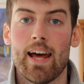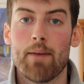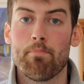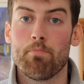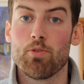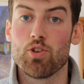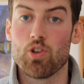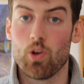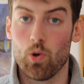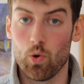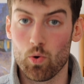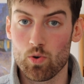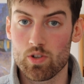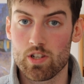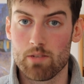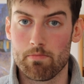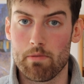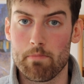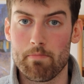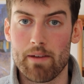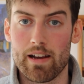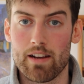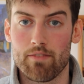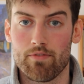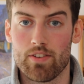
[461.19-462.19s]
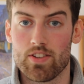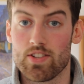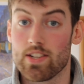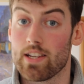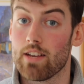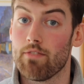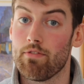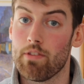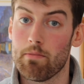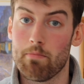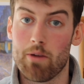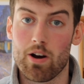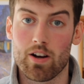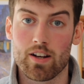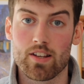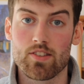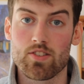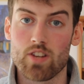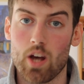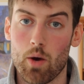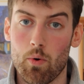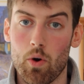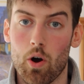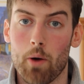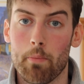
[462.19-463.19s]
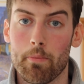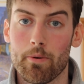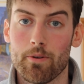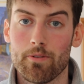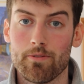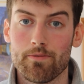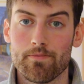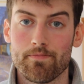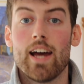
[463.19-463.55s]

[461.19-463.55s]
but you'll also be benefiting if the markets go up.